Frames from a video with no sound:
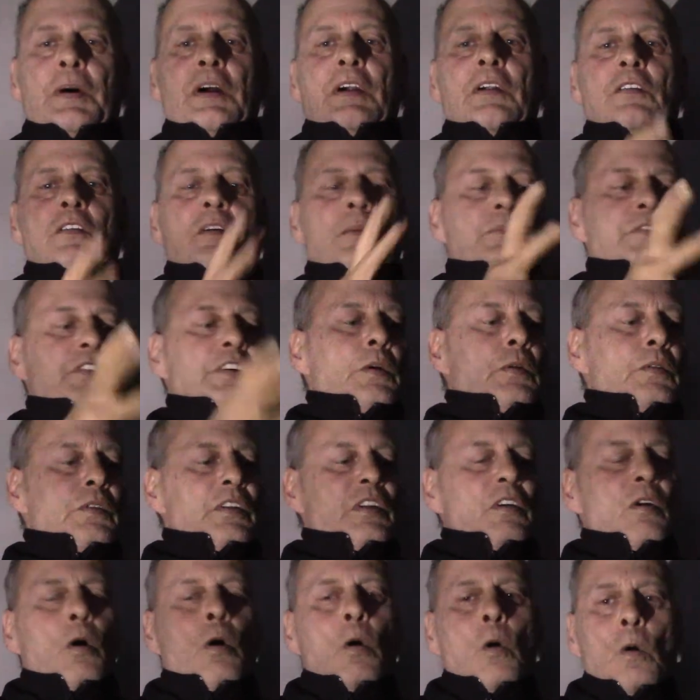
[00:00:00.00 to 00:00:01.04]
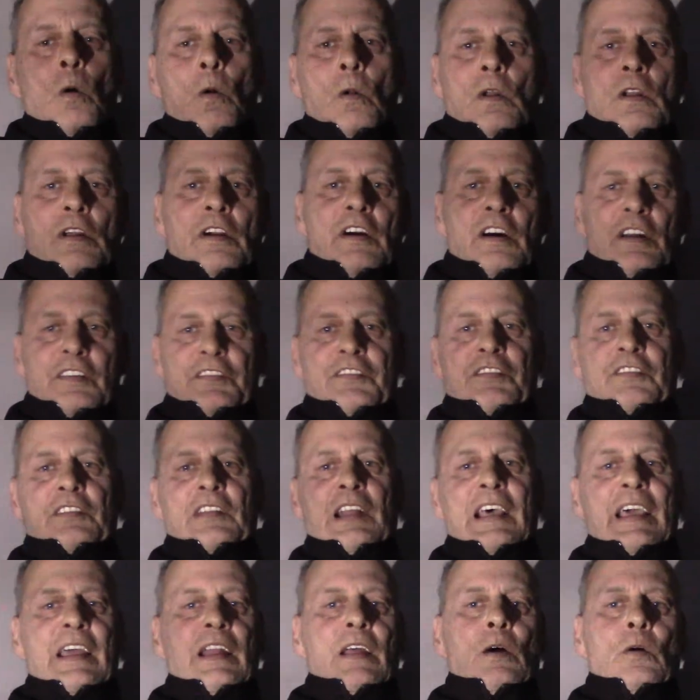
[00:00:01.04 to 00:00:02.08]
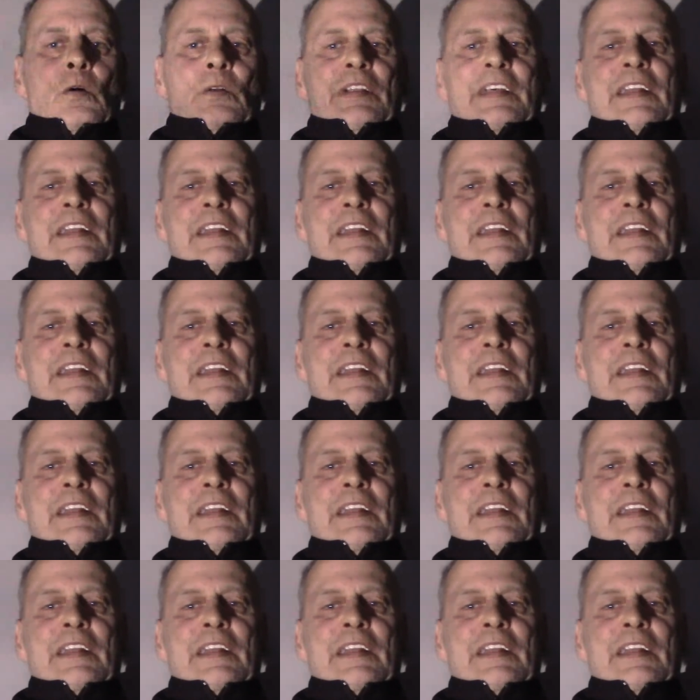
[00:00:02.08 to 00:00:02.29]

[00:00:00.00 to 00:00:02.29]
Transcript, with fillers: comes out, the whole gut slide out,